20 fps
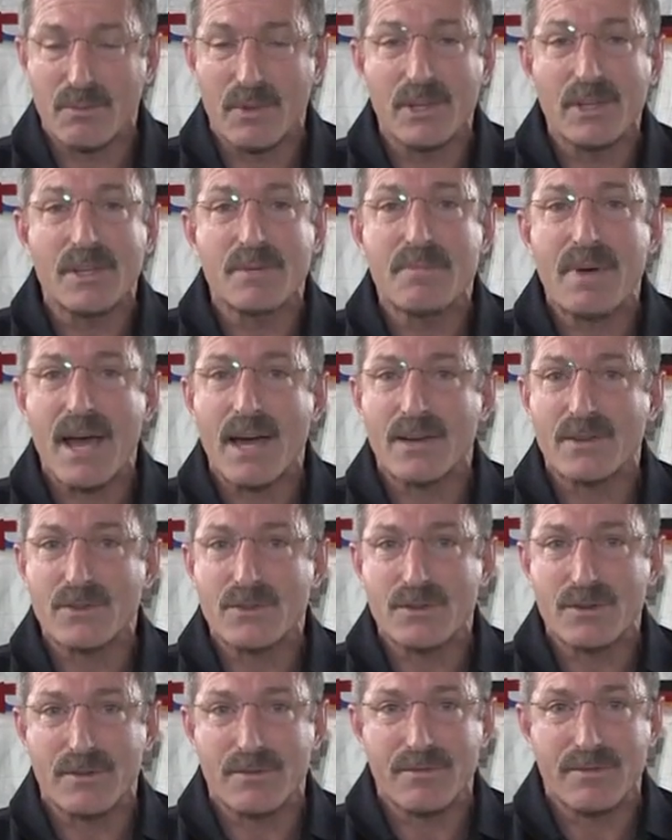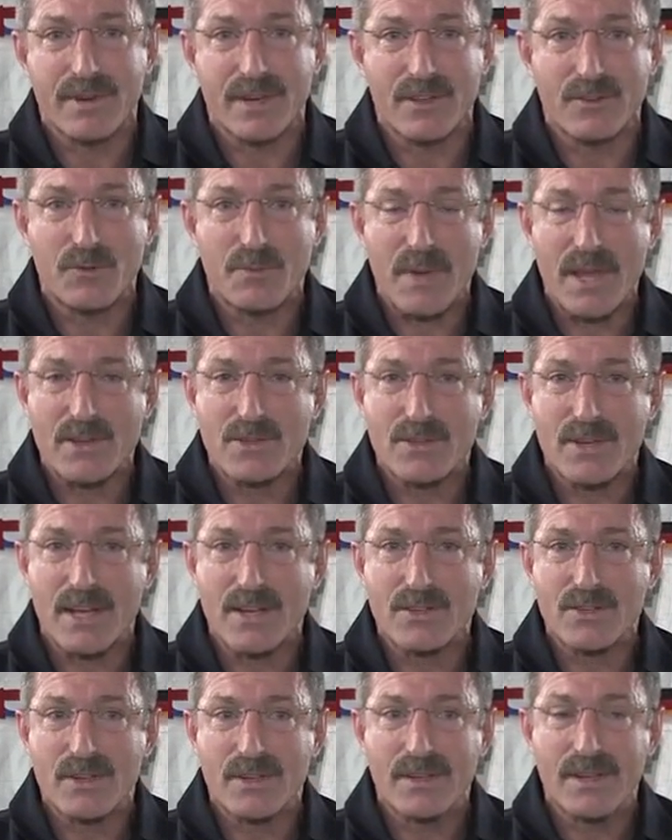A million pounds of uh, space
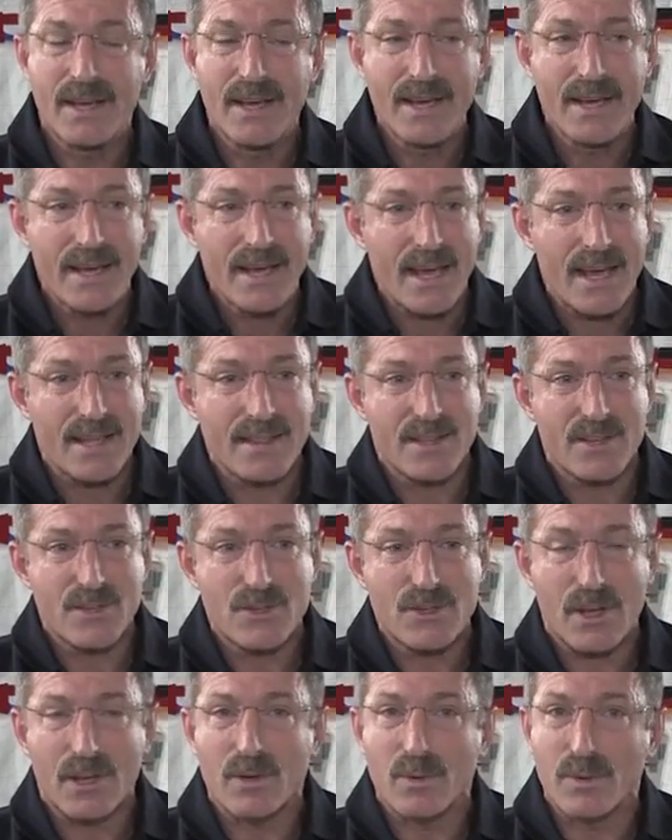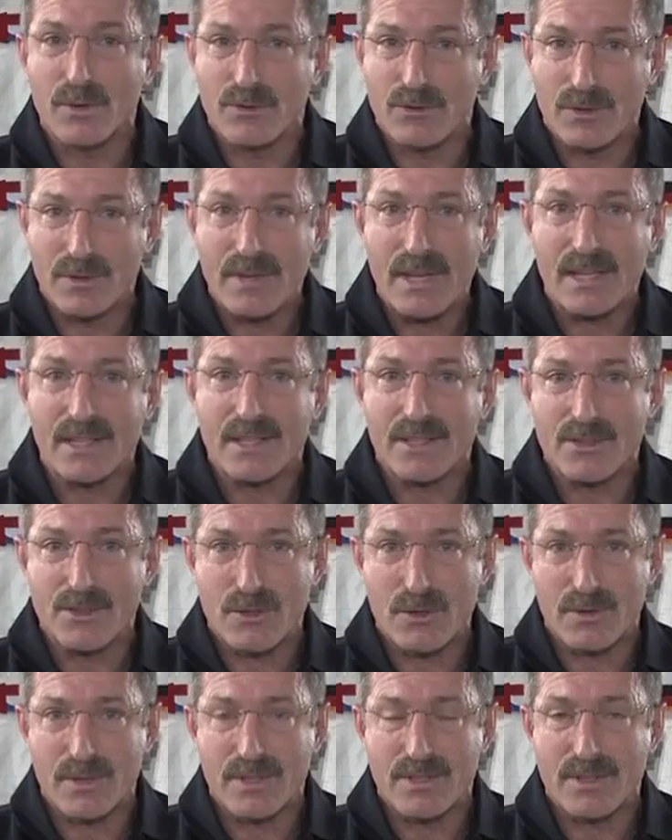station, and the shuttle was uniquely
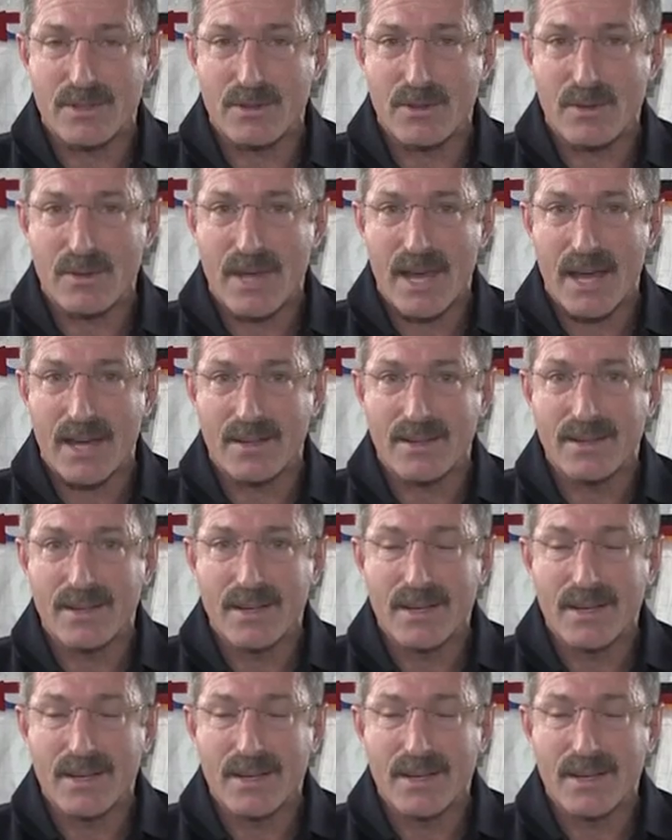suited to do that.